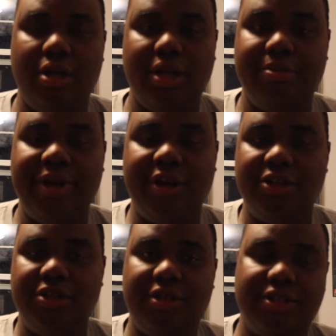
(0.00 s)
compared
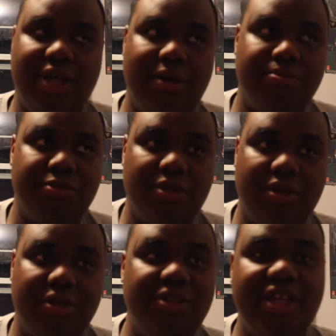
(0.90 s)
to his
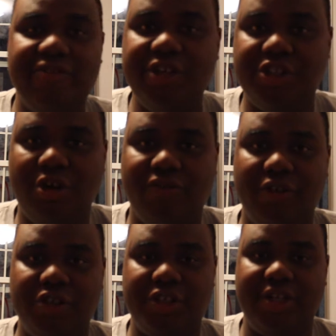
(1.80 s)
TV show
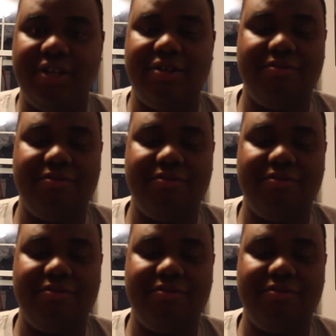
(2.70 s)
version.